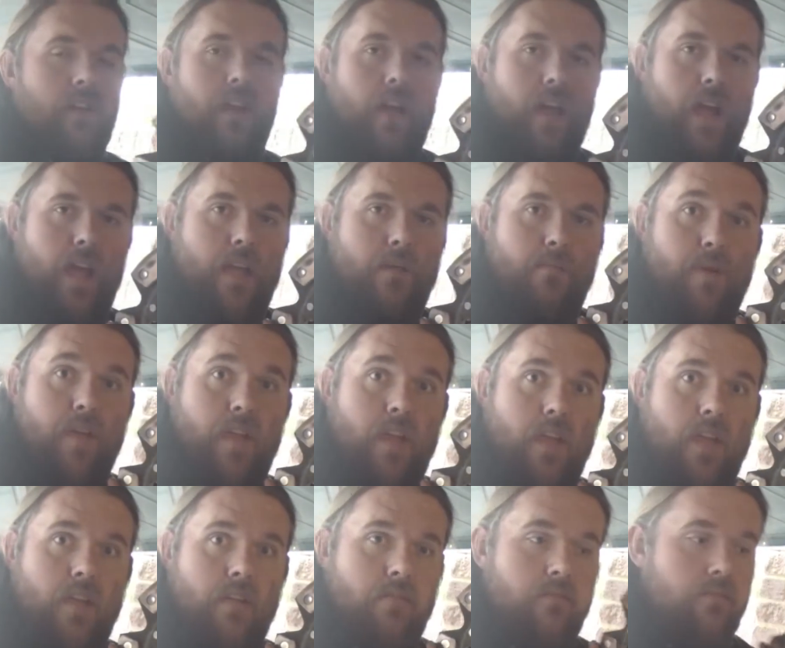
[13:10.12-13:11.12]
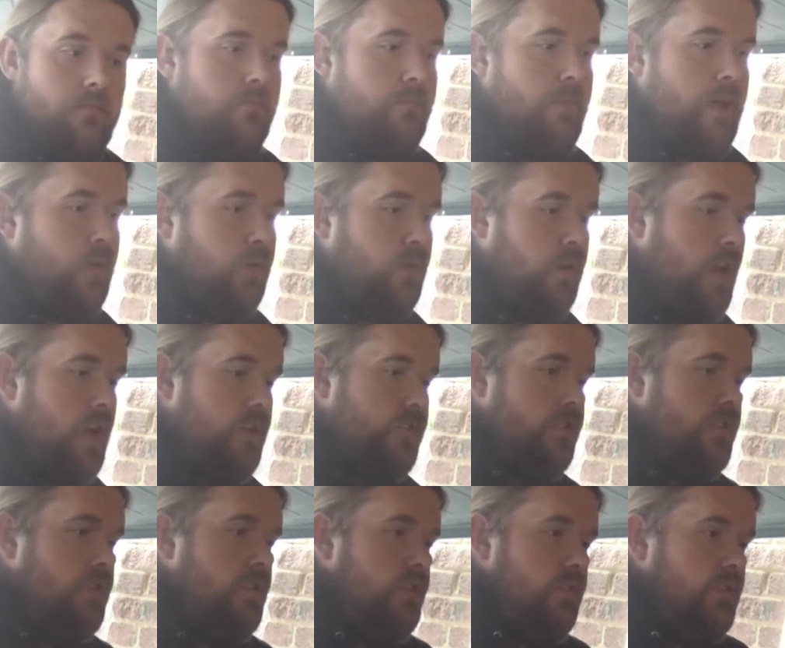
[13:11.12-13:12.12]
AP paddle
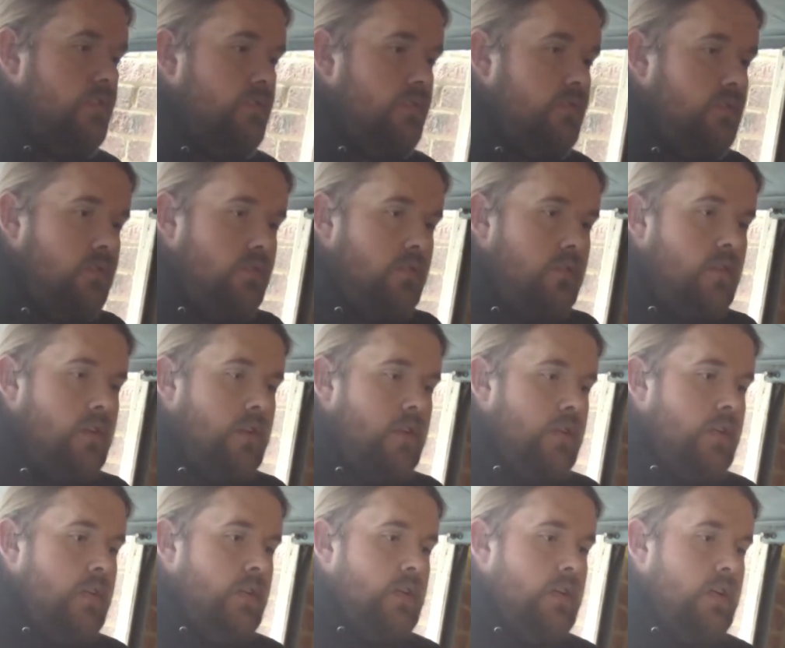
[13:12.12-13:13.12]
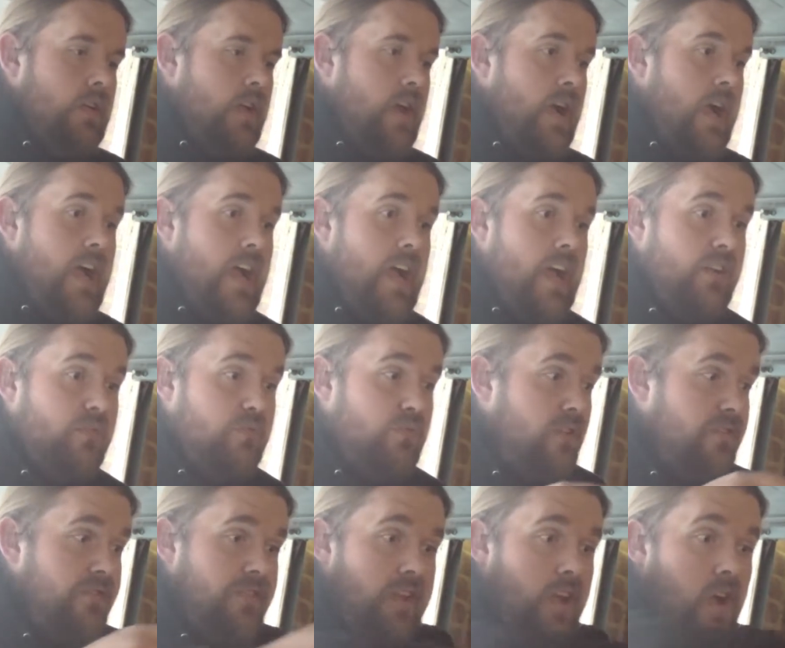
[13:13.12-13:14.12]
clutch. And
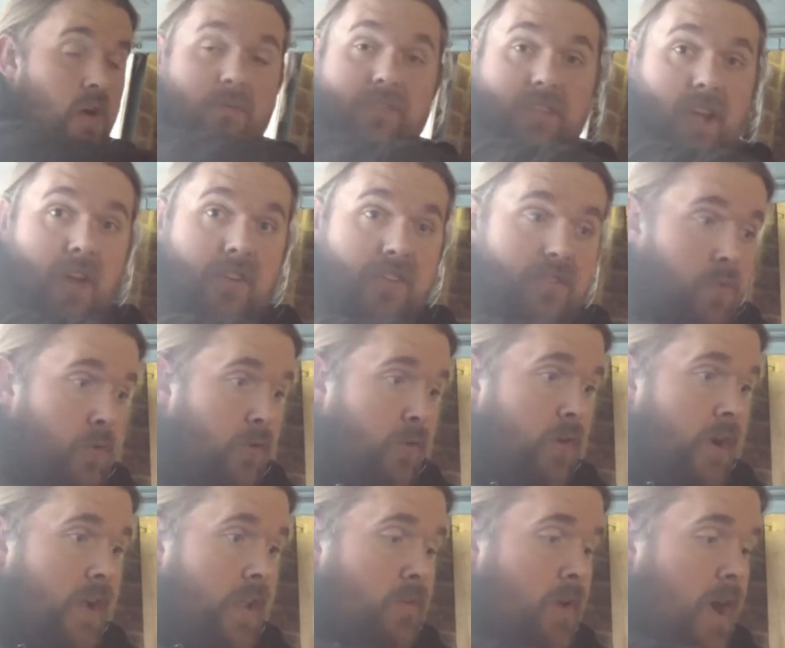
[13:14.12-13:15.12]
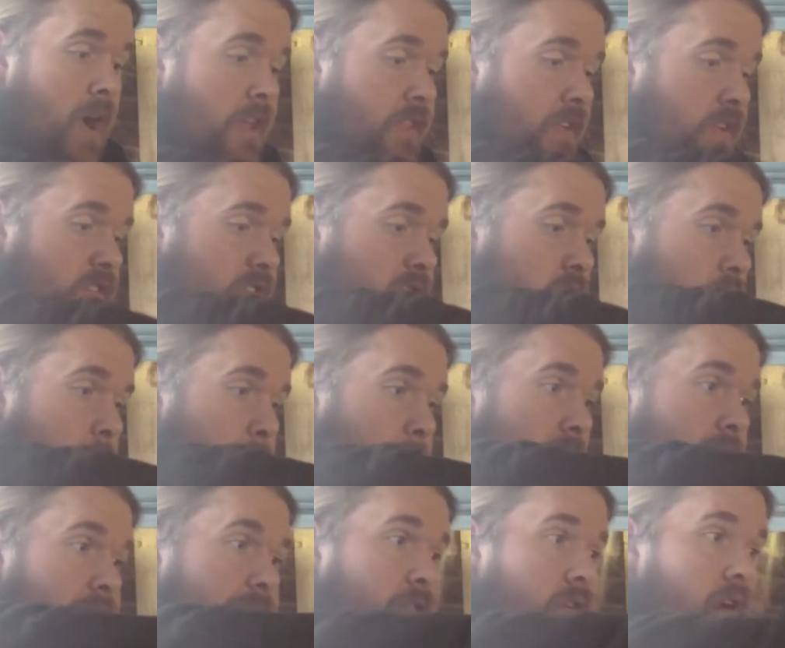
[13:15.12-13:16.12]
one thing I was going to order anyway that's got
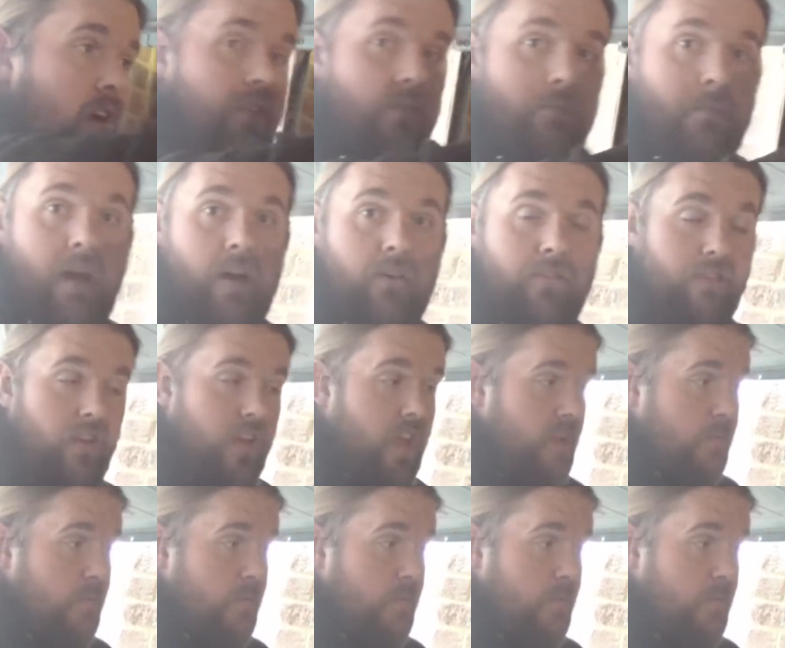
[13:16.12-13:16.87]
about 400 miles on it,